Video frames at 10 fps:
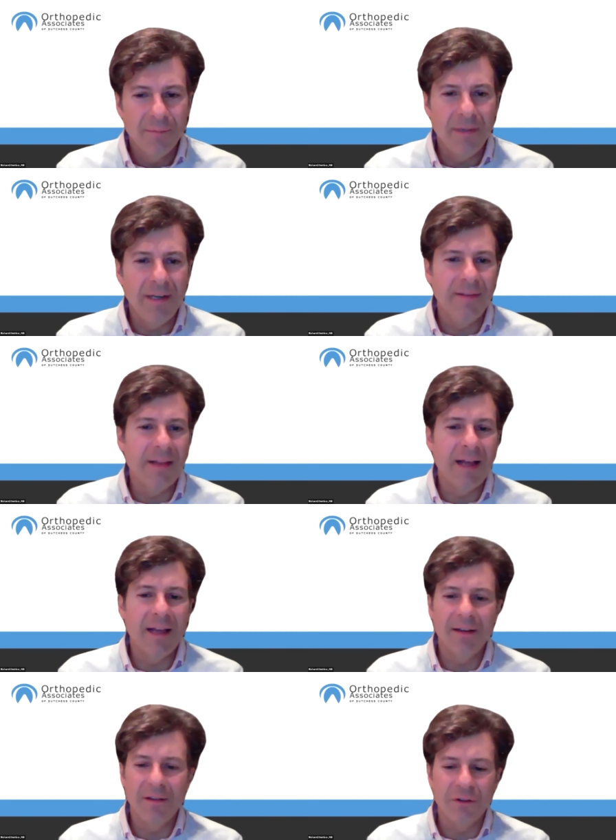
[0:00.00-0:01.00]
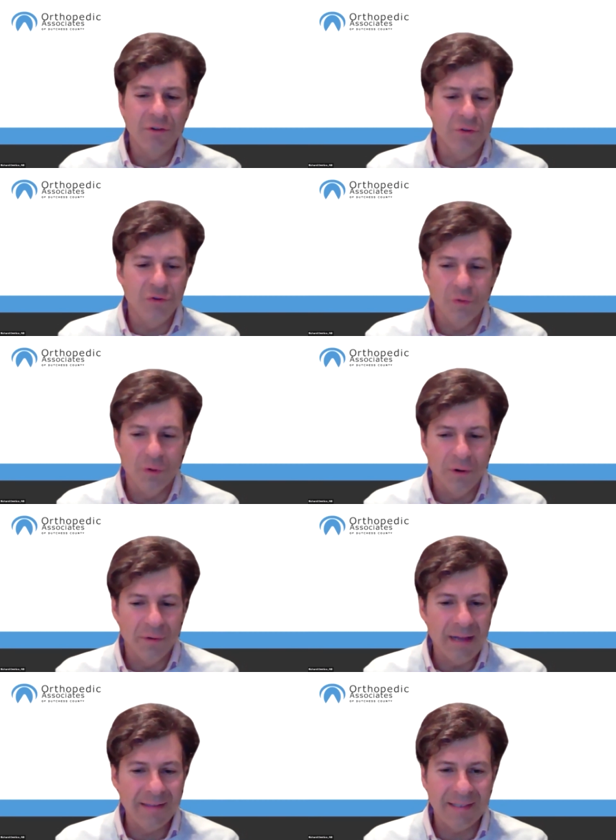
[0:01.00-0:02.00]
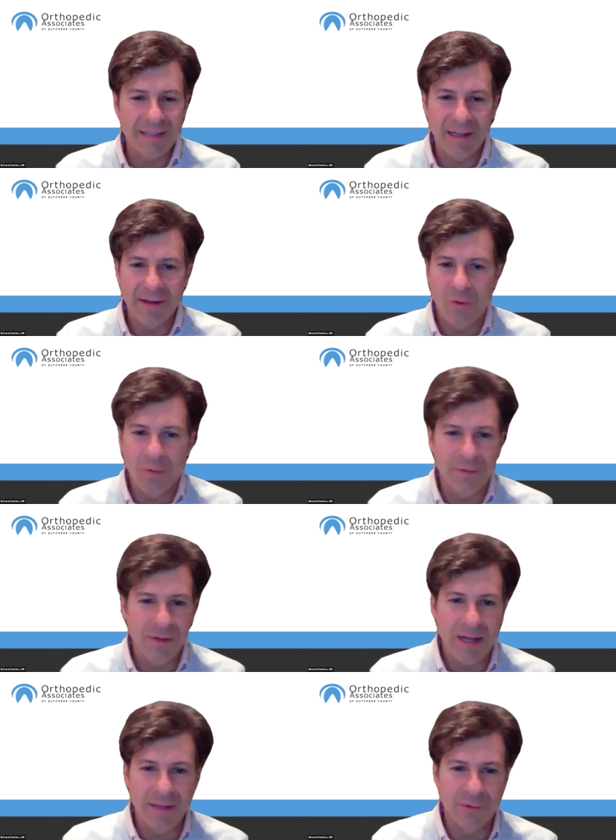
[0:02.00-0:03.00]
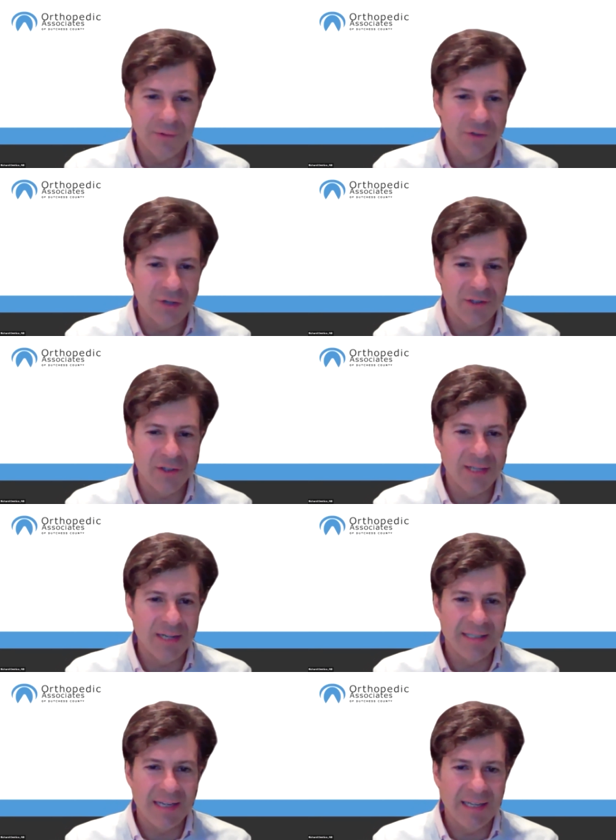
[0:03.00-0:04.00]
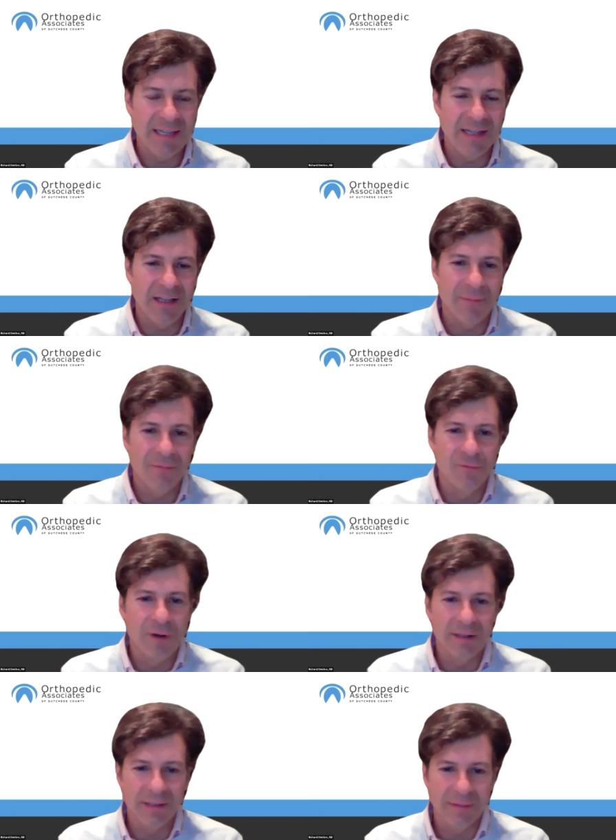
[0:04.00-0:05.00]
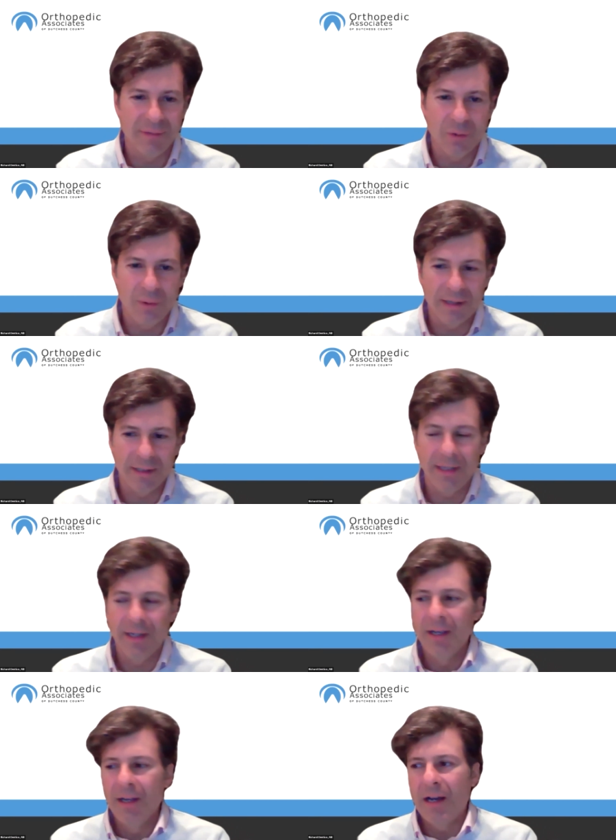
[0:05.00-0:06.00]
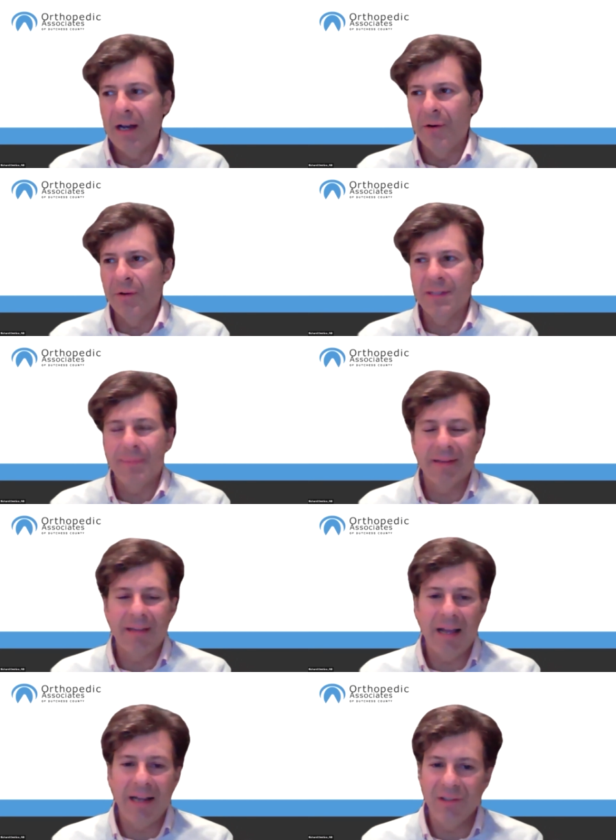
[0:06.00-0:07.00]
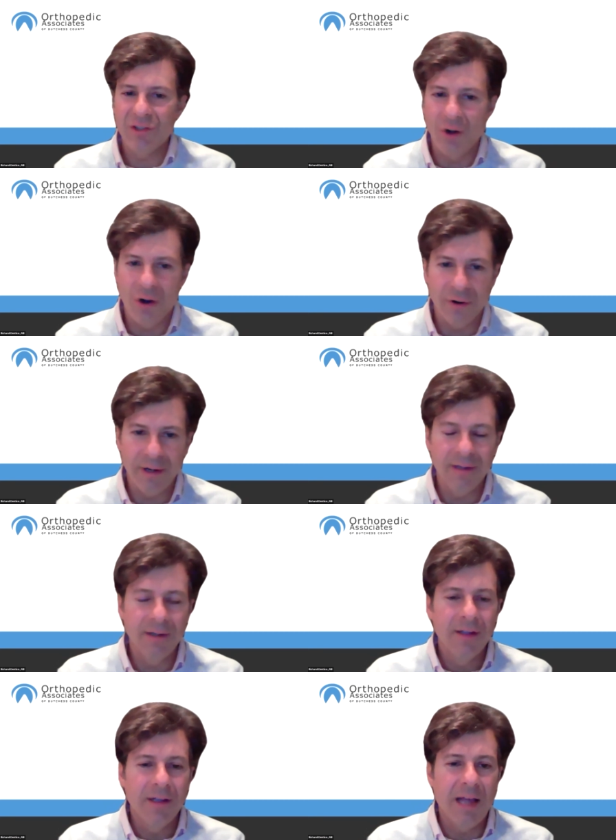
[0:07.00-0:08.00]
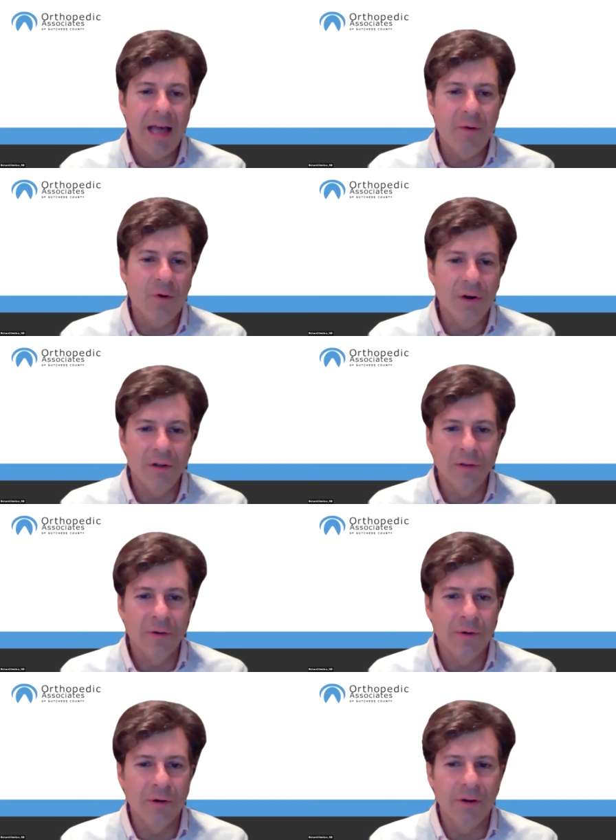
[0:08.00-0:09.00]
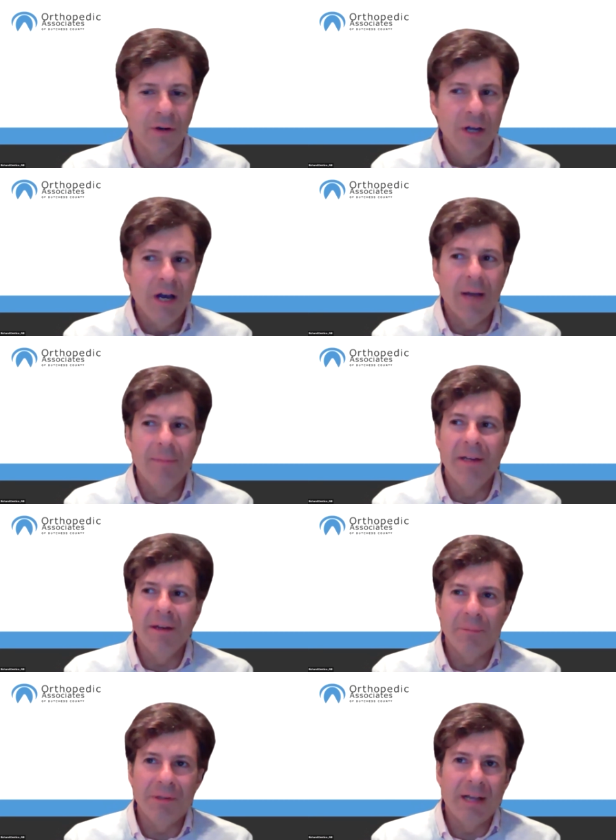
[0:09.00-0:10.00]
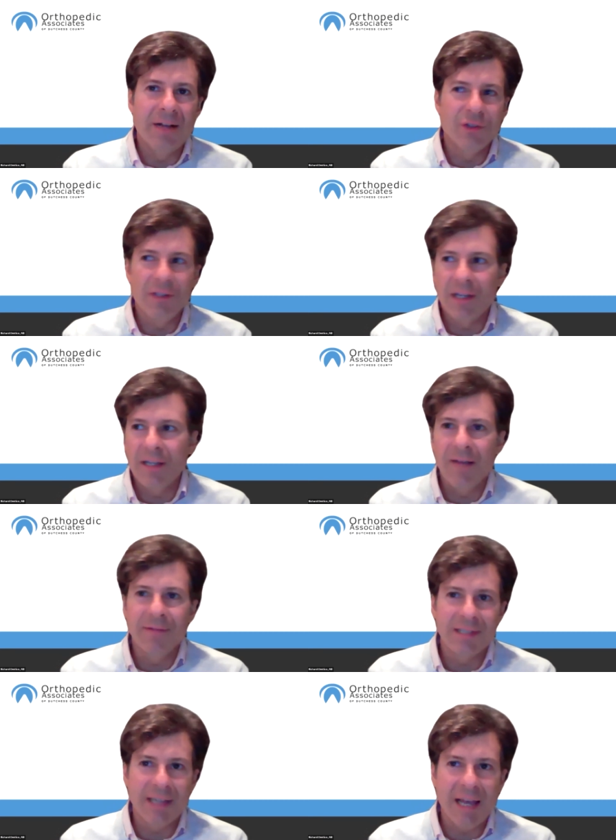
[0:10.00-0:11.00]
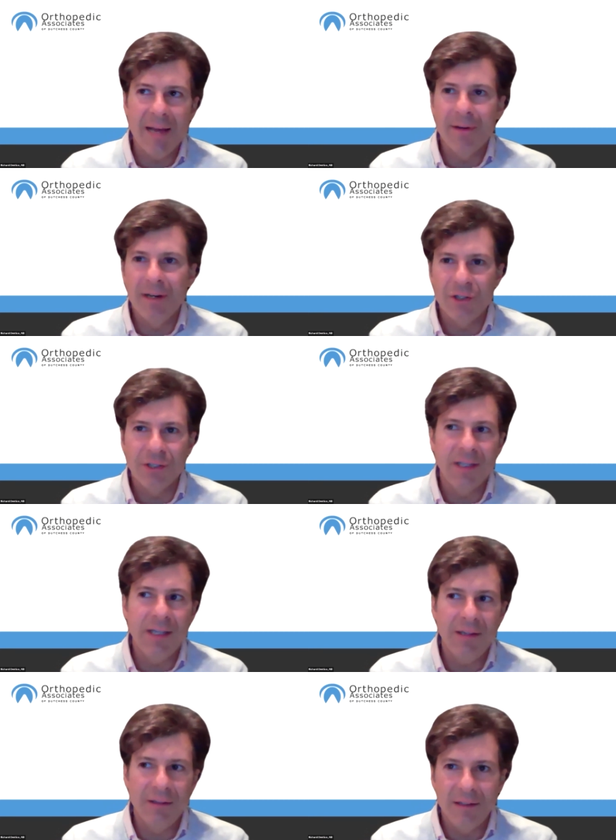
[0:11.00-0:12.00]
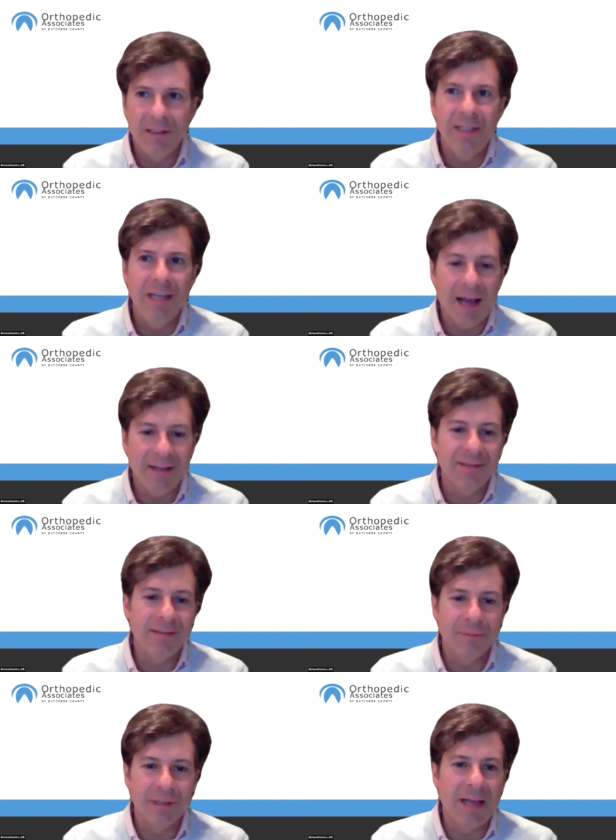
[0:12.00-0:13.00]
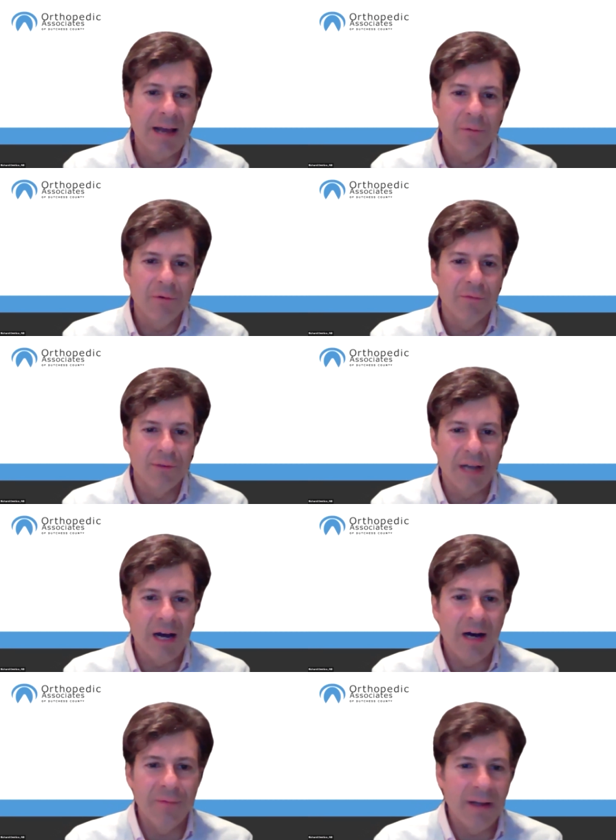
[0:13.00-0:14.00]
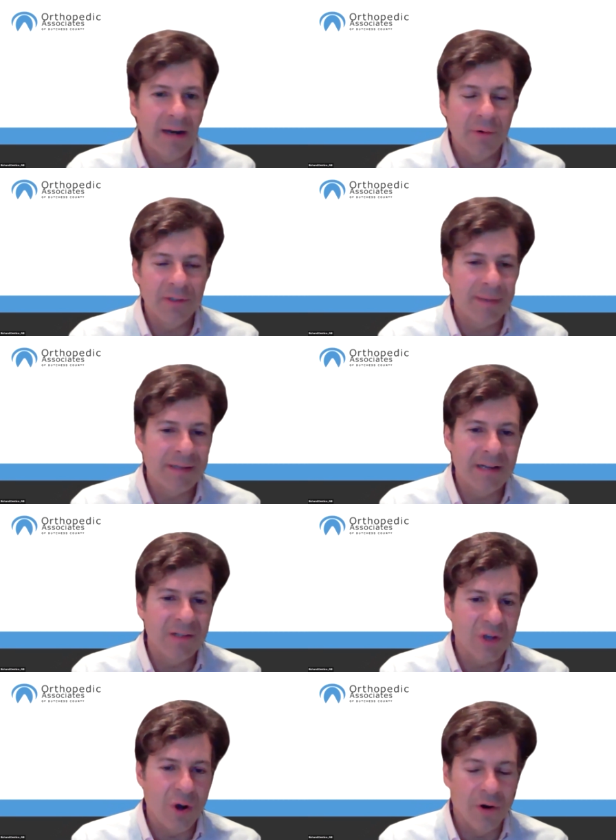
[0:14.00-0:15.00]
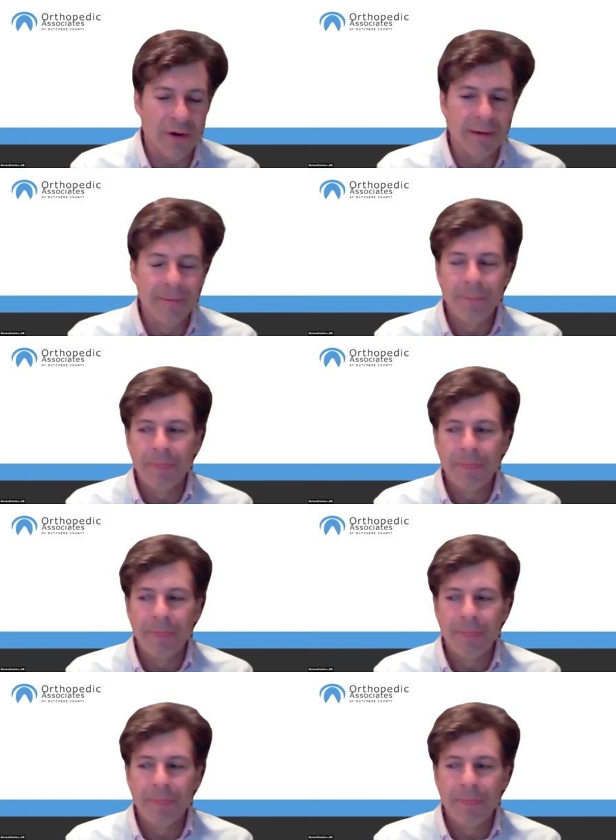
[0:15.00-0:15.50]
meaning that that skin overlying those injection sites is going to heal up relatively quickly. I don't expect any scarring at all. Potentially, can you have a scab initially? Yes, but that will resolve. I don't expect any scarring.